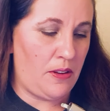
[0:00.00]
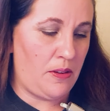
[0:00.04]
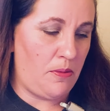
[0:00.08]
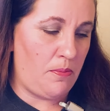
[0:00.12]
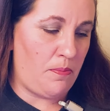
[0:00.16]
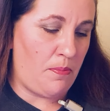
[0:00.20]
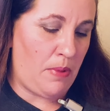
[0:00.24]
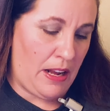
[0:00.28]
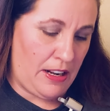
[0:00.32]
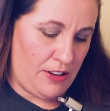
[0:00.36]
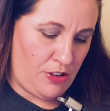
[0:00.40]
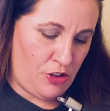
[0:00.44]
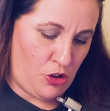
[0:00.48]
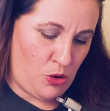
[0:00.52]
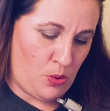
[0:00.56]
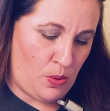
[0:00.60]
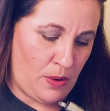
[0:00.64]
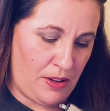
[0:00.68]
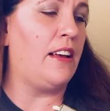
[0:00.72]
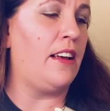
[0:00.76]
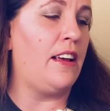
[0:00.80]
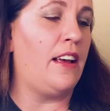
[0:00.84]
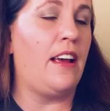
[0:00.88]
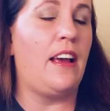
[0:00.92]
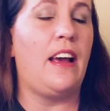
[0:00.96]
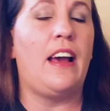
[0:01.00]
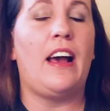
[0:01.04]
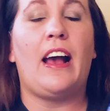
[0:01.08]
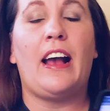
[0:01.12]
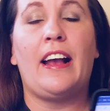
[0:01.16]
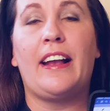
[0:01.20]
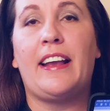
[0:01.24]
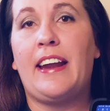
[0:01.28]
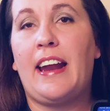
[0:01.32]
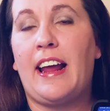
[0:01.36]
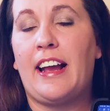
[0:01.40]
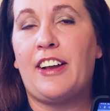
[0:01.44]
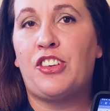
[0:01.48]
Page 20, I
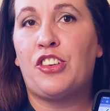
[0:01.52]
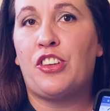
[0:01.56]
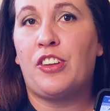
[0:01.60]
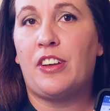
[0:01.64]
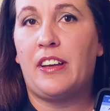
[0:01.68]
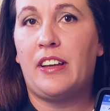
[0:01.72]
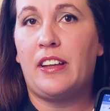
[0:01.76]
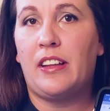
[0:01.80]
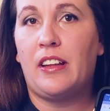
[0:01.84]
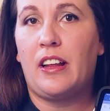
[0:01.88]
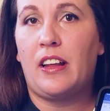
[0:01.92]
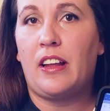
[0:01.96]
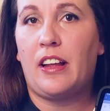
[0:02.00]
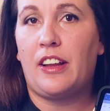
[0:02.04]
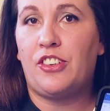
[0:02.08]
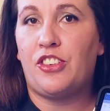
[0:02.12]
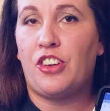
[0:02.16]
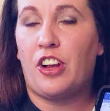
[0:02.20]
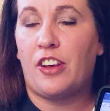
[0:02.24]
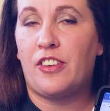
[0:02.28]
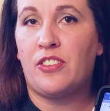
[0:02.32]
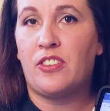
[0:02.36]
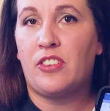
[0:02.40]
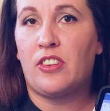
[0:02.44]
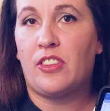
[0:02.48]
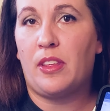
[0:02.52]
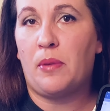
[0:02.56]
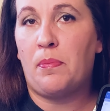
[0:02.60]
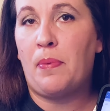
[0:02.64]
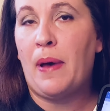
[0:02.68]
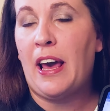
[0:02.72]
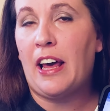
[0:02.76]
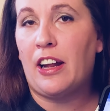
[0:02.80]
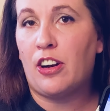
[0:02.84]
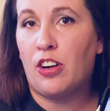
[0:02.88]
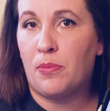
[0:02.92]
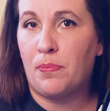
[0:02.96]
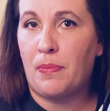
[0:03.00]
can actually adjust the
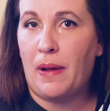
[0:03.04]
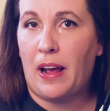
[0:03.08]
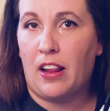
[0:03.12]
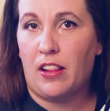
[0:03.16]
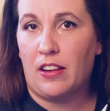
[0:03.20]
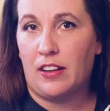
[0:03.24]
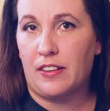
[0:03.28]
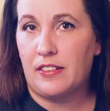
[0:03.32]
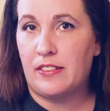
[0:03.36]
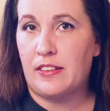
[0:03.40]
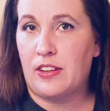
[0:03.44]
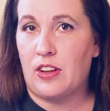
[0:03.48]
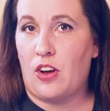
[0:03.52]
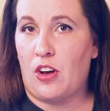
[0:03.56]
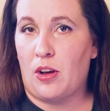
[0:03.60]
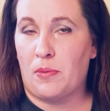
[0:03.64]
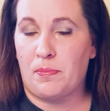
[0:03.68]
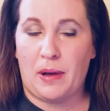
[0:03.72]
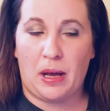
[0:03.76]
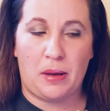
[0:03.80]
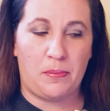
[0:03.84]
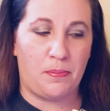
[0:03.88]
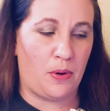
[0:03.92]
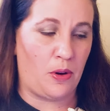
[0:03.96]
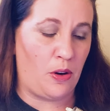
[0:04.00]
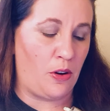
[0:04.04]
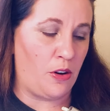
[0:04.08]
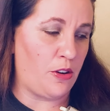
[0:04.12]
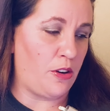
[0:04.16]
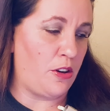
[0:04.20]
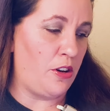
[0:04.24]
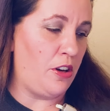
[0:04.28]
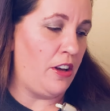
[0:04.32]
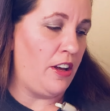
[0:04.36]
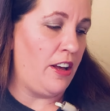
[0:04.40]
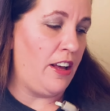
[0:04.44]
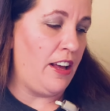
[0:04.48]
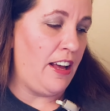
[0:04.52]
pattern balance on my book.
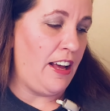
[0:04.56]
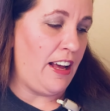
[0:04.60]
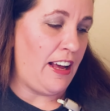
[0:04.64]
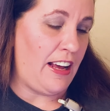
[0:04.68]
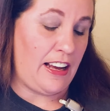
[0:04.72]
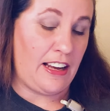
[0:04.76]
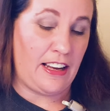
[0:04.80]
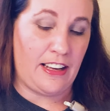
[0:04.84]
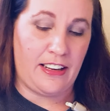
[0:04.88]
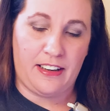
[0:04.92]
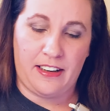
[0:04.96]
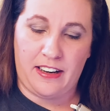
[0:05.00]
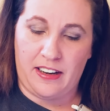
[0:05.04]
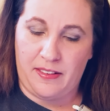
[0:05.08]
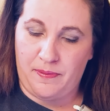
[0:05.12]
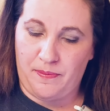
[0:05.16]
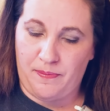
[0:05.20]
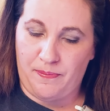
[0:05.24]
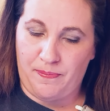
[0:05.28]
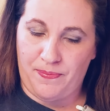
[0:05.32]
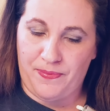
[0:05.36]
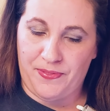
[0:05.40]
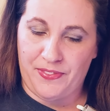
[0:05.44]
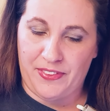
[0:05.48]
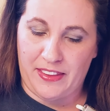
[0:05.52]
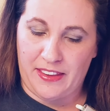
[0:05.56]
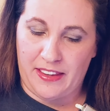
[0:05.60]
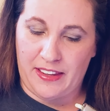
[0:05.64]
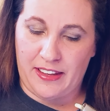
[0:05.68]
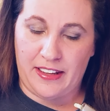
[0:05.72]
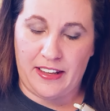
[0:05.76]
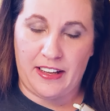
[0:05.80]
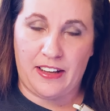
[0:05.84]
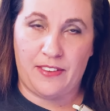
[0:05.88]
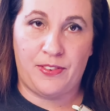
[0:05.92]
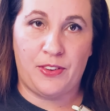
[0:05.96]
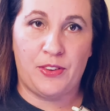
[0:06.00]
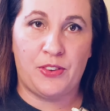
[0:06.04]
And
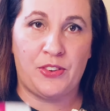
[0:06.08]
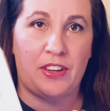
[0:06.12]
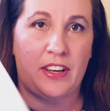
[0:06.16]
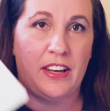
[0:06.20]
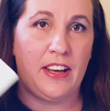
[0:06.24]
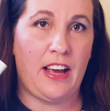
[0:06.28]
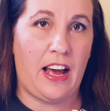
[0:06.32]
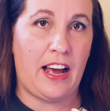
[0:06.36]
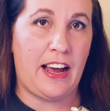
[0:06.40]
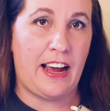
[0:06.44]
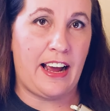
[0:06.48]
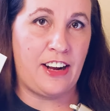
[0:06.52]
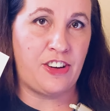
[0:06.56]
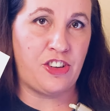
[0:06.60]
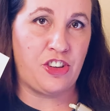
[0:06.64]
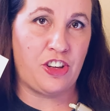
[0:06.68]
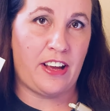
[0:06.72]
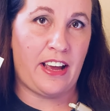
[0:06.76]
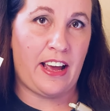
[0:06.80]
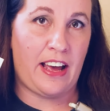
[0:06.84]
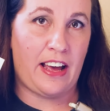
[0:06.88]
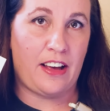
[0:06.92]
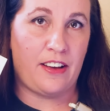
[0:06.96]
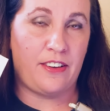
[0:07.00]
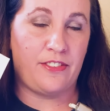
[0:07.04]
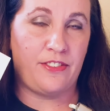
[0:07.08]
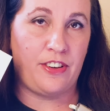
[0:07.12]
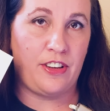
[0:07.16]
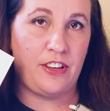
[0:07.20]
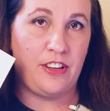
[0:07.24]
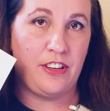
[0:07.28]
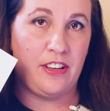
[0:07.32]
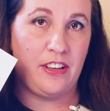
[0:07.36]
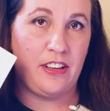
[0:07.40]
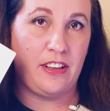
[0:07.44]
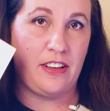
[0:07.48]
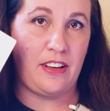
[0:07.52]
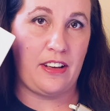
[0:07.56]
if you see, I actually have
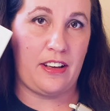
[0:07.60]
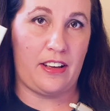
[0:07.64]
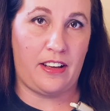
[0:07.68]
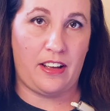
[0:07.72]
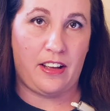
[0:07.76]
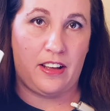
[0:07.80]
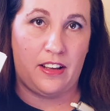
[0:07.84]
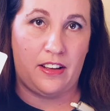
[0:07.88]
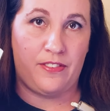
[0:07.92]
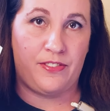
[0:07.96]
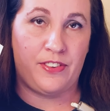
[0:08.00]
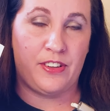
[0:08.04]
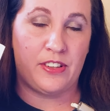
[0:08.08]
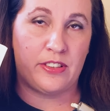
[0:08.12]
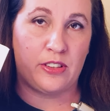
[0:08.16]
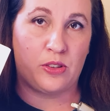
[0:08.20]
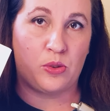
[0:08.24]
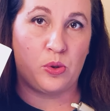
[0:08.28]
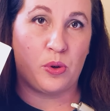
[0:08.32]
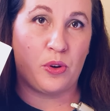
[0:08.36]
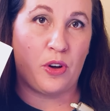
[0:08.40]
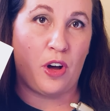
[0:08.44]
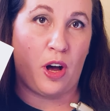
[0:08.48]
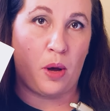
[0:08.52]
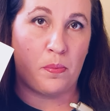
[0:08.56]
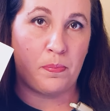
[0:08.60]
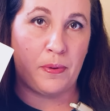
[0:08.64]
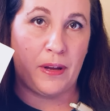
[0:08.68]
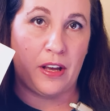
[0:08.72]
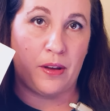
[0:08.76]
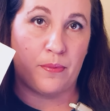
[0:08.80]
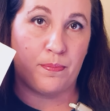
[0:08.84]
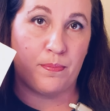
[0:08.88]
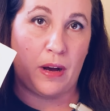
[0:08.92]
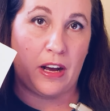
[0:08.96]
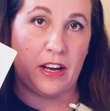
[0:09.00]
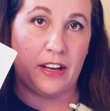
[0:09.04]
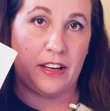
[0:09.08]
a physical copy
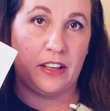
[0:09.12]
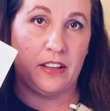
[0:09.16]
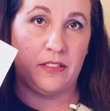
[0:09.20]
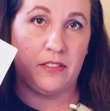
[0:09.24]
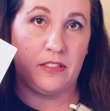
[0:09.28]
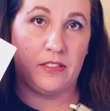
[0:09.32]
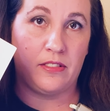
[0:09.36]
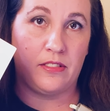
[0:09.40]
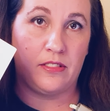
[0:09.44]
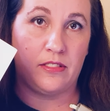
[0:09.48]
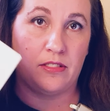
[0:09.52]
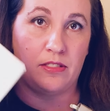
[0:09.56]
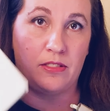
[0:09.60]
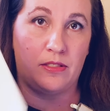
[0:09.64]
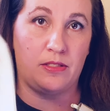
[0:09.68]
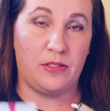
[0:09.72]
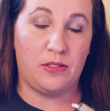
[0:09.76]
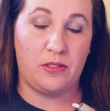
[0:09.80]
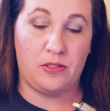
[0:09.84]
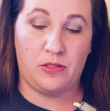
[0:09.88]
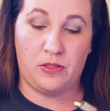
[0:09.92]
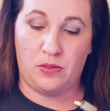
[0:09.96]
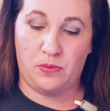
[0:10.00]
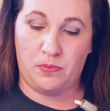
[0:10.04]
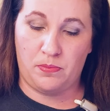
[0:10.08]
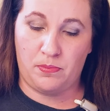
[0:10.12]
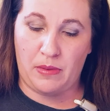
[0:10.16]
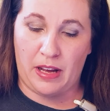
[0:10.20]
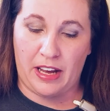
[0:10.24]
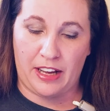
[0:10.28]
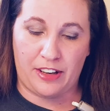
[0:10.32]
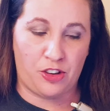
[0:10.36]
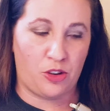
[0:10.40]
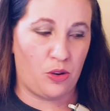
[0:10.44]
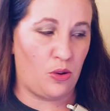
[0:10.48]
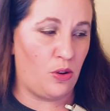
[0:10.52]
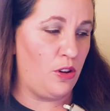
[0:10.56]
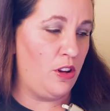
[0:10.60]
of my
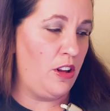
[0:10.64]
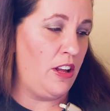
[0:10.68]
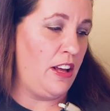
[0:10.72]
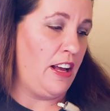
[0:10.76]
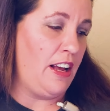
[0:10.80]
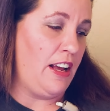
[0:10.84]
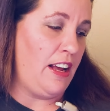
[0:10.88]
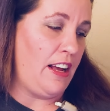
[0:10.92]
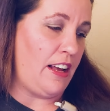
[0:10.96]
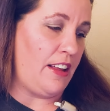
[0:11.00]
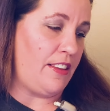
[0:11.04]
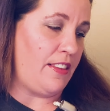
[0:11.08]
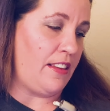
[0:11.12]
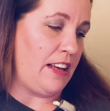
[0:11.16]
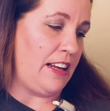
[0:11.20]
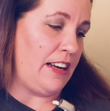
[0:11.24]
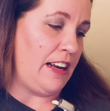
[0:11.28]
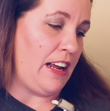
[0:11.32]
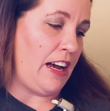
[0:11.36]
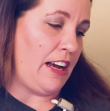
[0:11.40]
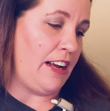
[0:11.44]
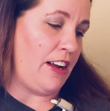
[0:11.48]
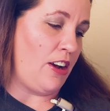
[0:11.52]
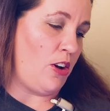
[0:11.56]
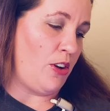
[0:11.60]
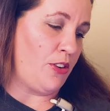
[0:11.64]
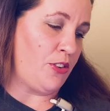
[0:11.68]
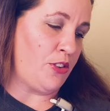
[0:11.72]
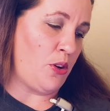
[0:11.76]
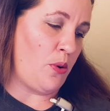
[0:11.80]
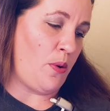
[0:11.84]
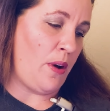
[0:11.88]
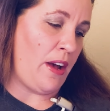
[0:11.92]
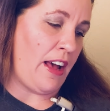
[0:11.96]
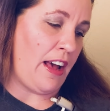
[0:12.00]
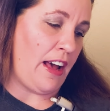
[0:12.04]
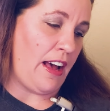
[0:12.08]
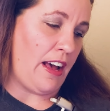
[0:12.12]
manual, and then I also
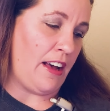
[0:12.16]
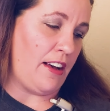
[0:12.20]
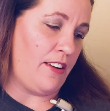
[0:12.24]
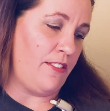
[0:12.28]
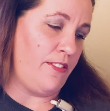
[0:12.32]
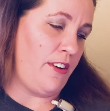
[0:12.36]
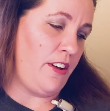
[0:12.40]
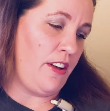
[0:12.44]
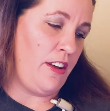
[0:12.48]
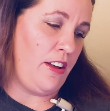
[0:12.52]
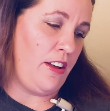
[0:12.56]
have